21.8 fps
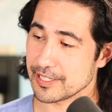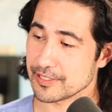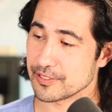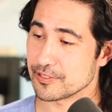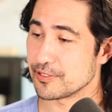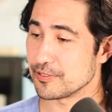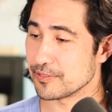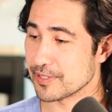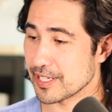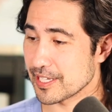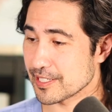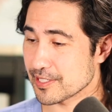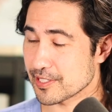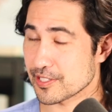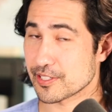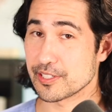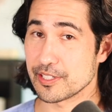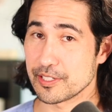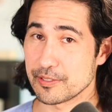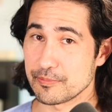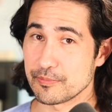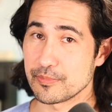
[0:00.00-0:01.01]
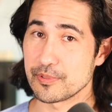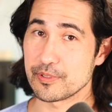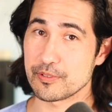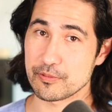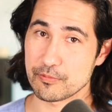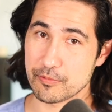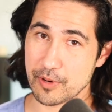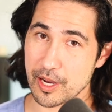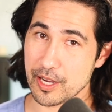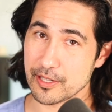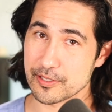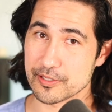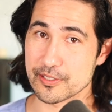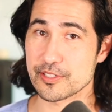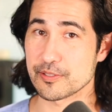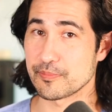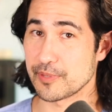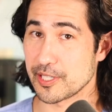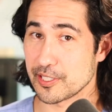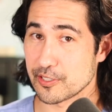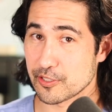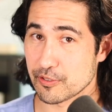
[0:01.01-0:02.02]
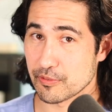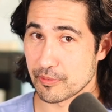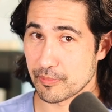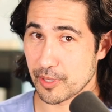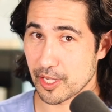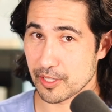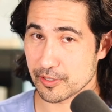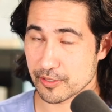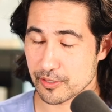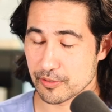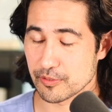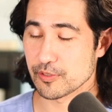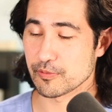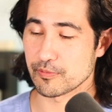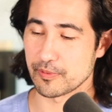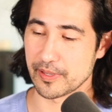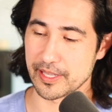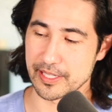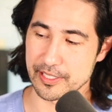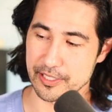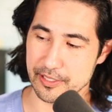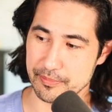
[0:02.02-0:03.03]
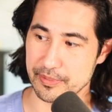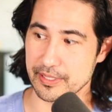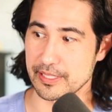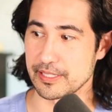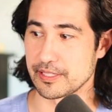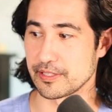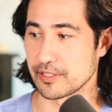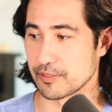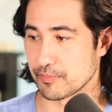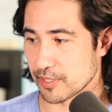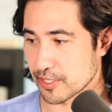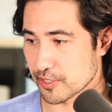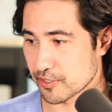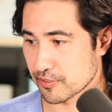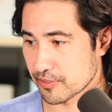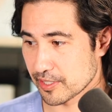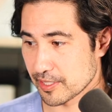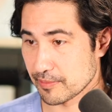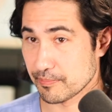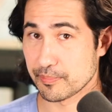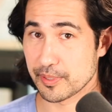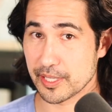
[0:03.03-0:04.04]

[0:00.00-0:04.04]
you do get some water, some H two O molecules will end up in the bloodstream,